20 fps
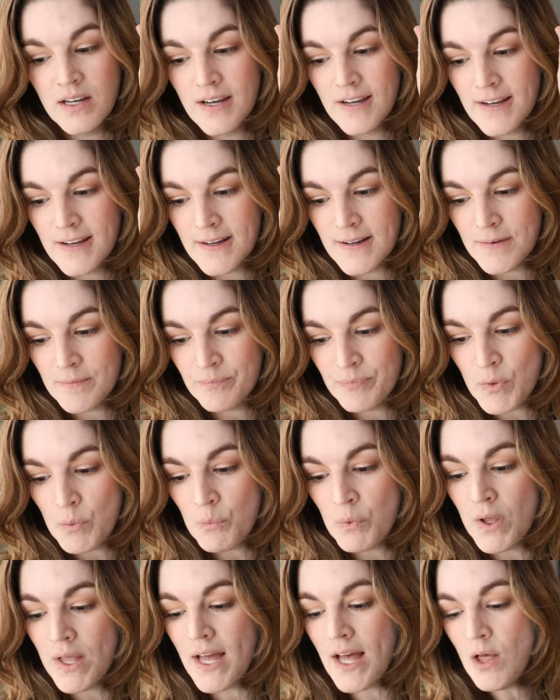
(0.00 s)
um,
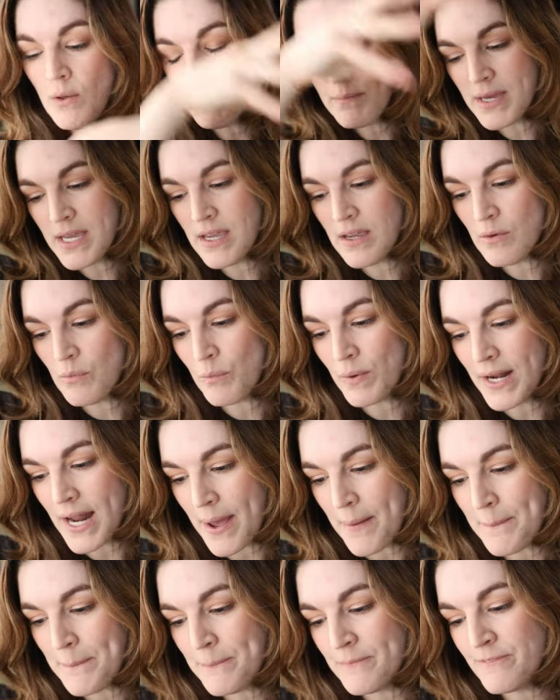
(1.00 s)
will help me when
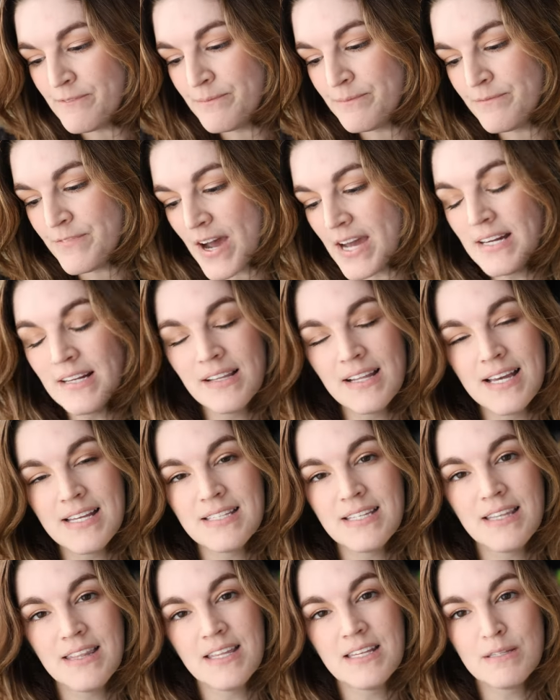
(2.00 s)
I'm
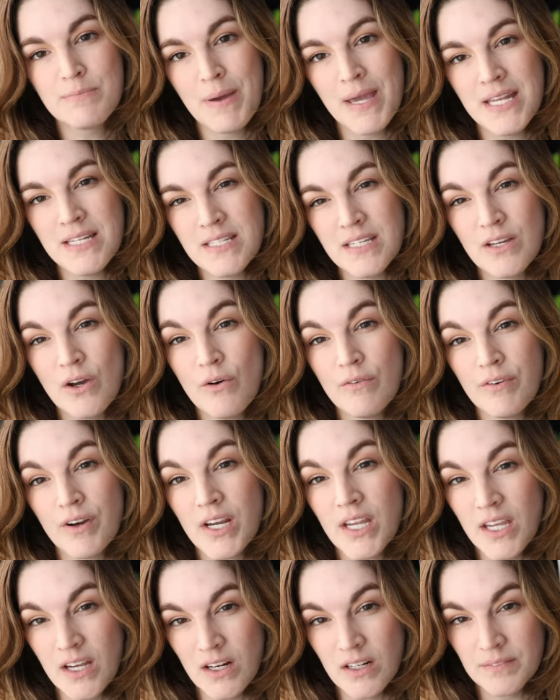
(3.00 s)
finalizing this painting over
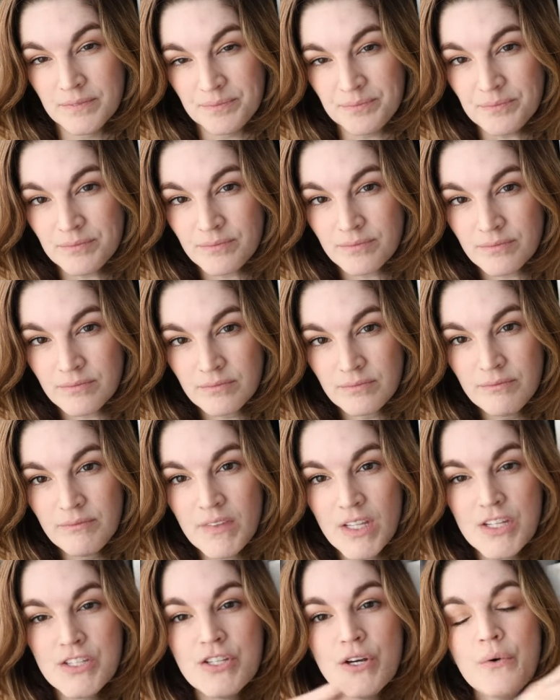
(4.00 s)
here.
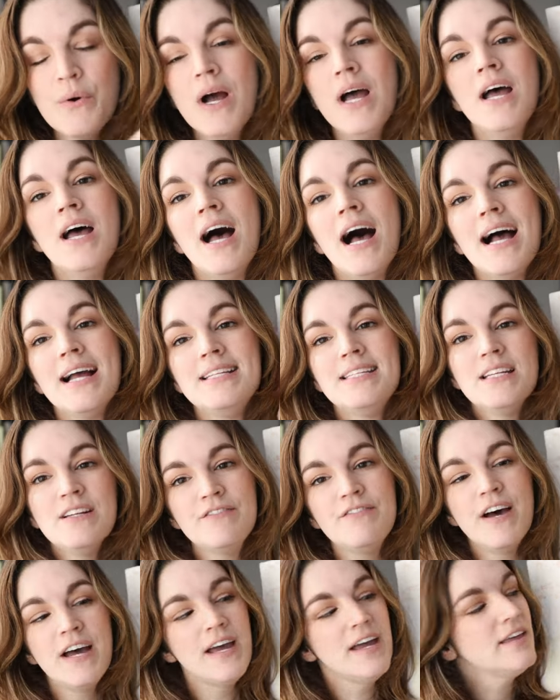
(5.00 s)
So
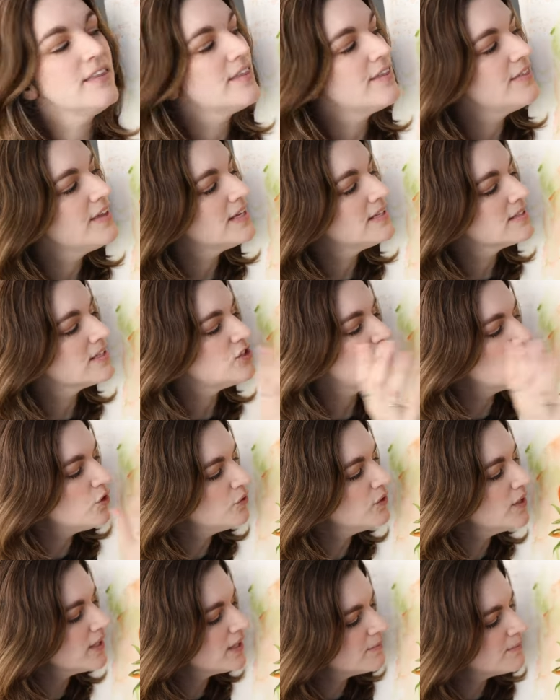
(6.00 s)
identifying the things I
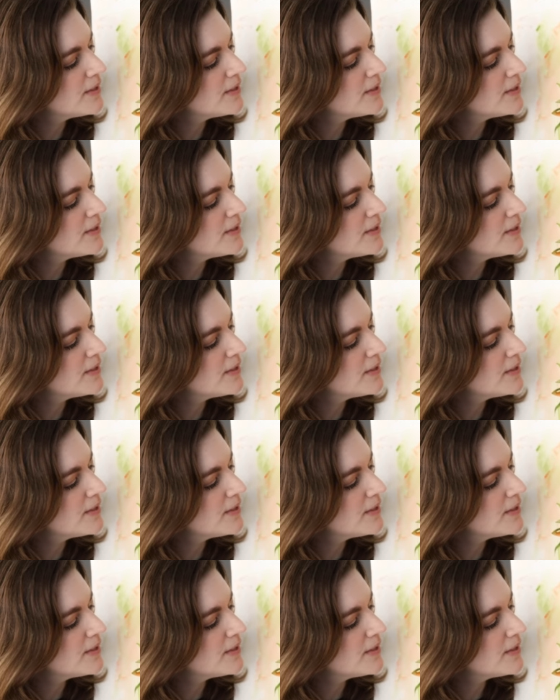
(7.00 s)
don't like